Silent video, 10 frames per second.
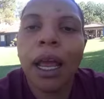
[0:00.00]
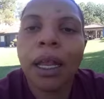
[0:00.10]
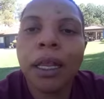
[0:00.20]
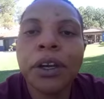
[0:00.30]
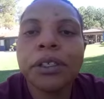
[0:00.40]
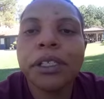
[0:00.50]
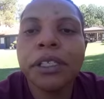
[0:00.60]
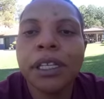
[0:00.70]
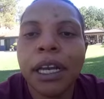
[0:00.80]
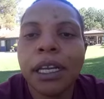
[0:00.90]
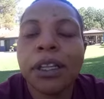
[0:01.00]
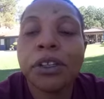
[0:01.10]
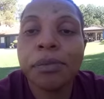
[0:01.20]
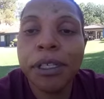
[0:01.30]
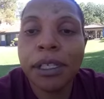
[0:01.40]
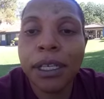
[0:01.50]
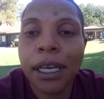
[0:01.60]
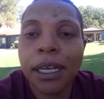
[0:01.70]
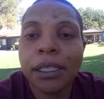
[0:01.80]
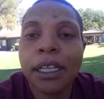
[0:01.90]
There's been
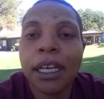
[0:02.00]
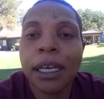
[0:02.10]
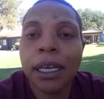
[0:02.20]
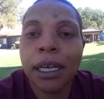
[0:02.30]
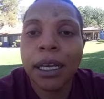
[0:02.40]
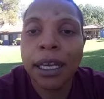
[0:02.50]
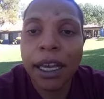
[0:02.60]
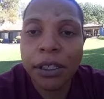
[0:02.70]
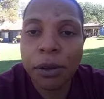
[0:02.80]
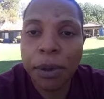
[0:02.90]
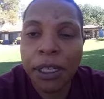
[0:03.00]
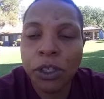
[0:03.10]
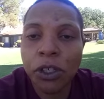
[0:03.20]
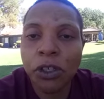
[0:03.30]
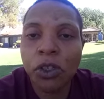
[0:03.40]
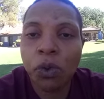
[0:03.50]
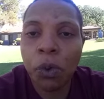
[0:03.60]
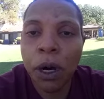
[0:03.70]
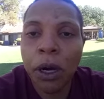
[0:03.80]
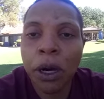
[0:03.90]
studies in cancer patients to
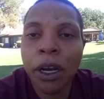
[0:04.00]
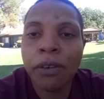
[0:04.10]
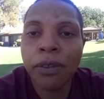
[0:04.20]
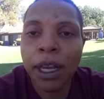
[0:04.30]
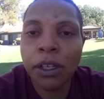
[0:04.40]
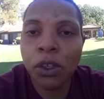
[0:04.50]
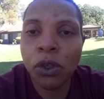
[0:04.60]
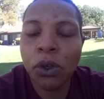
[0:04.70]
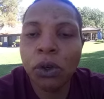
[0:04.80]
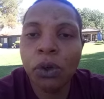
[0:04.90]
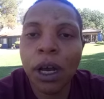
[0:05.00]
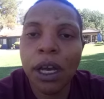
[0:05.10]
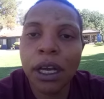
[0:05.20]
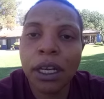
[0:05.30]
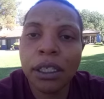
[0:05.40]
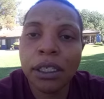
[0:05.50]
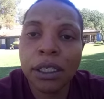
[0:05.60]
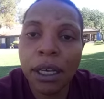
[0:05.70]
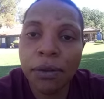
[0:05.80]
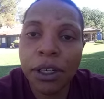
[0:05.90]
where if they do a
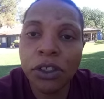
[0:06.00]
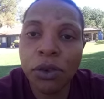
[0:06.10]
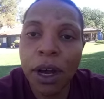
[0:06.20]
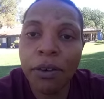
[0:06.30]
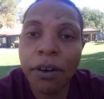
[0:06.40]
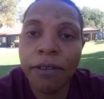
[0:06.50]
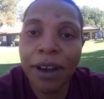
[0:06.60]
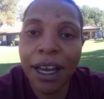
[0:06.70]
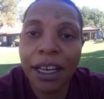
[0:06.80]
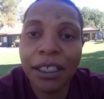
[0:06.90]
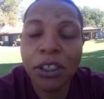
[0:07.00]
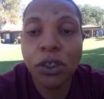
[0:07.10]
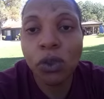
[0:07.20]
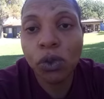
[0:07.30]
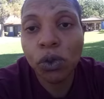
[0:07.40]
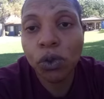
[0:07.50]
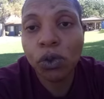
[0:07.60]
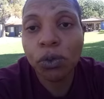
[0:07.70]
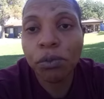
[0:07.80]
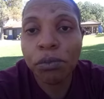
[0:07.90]
72-hour fast
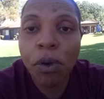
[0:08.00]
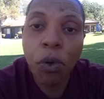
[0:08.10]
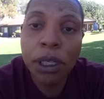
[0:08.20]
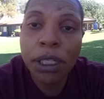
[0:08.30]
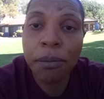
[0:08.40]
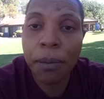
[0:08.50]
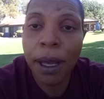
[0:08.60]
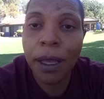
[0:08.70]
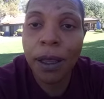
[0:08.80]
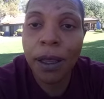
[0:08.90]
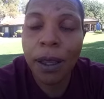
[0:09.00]
once a month,